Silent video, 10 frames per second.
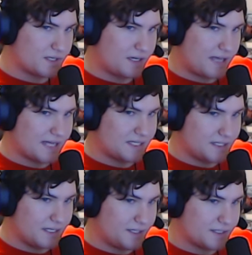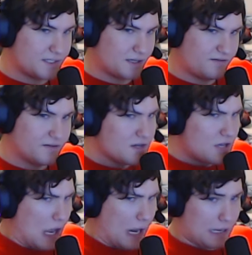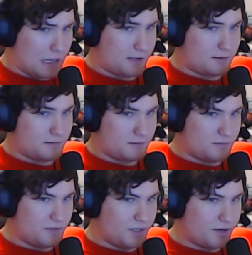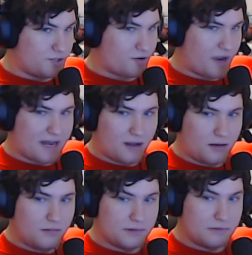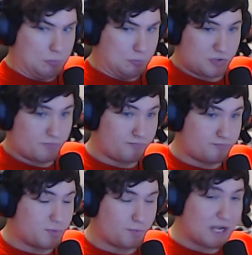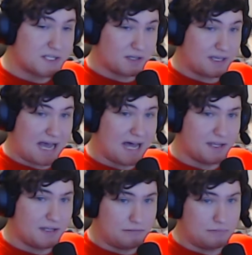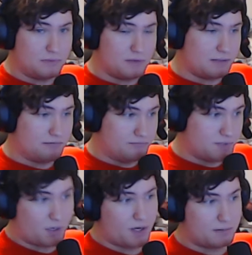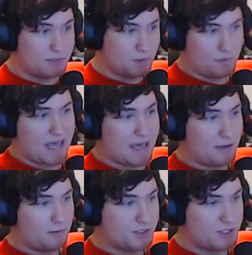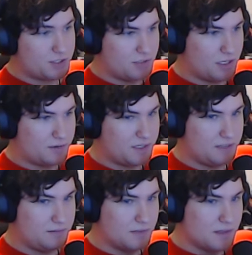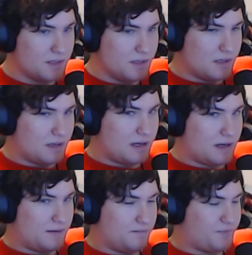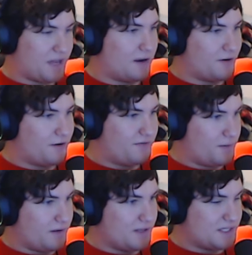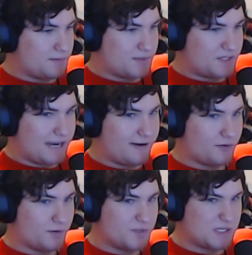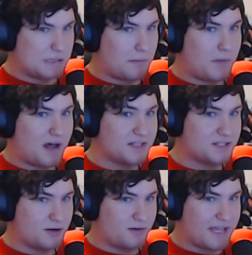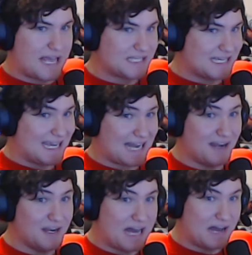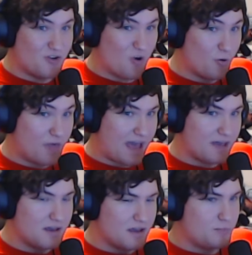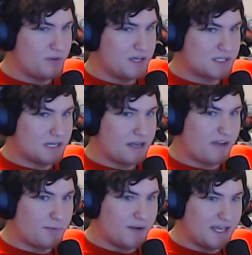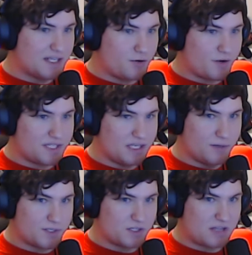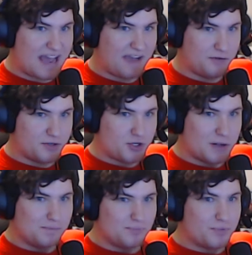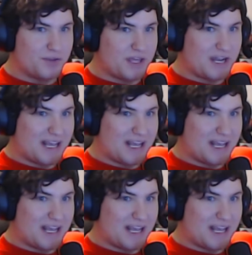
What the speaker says: acting gig and stuff, and he tried out and surprisingly got it and started doing that, which he I don't know if you realize this, but Terry Crews is a monster. Like, as a kid, I did not know that because in Everybody Hates Chris, he looks average. But then I